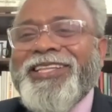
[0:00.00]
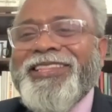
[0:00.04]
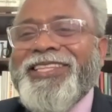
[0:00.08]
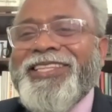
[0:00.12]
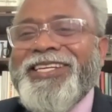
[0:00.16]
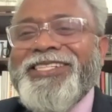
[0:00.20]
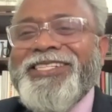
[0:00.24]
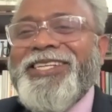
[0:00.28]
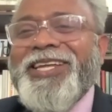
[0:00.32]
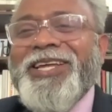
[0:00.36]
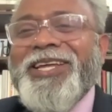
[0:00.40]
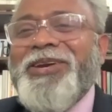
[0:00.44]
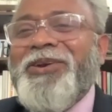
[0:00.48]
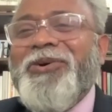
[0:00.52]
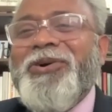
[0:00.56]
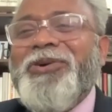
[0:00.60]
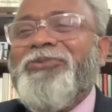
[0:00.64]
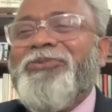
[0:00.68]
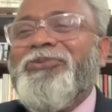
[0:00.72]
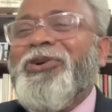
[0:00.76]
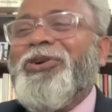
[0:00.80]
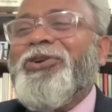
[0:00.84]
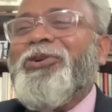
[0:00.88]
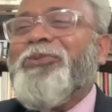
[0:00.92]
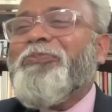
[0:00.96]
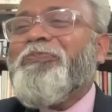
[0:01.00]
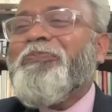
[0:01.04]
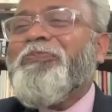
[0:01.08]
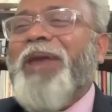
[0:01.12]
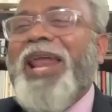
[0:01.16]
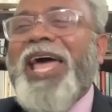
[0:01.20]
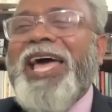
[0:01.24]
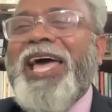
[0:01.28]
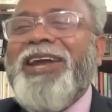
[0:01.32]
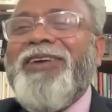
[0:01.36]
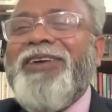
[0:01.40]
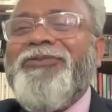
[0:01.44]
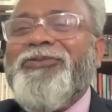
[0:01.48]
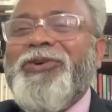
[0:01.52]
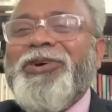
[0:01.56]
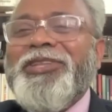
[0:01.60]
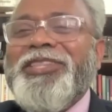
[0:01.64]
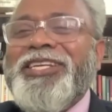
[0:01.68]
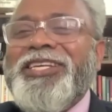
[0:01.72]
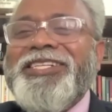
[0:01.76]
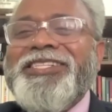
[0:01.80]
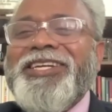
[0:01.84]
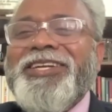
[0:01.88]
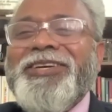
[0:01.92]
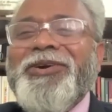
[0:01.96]
These are not what you plan for.
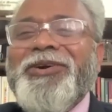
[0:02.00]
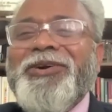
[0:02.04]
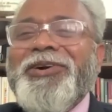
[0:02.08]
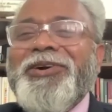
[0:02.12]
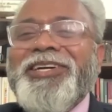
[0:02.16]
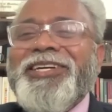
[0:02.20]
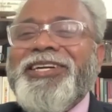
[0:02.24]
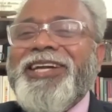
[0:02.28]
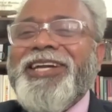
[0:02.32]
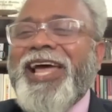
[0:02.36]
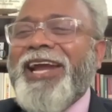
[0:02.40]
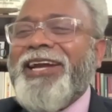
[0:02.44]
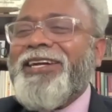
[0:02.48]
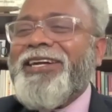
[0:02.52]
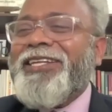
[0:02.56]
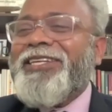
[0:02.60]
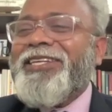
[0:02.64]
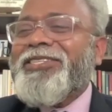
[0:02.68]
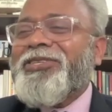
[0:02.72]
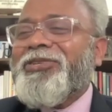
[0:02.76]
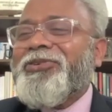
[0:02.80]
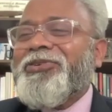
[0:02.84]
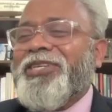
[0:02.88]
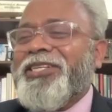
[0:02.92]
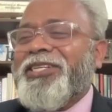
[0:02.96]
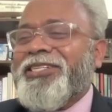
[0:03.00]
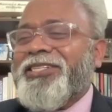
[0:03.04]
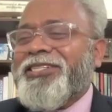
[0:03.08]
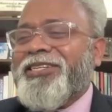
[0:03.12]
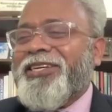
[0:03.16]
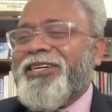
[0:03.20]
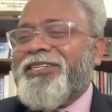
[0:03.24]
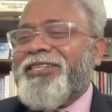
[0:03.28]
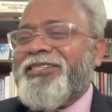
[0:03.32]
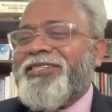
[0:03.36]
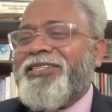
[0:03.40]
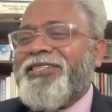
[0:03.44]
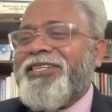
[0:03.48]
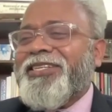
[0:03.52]
These are not tactics you discuss.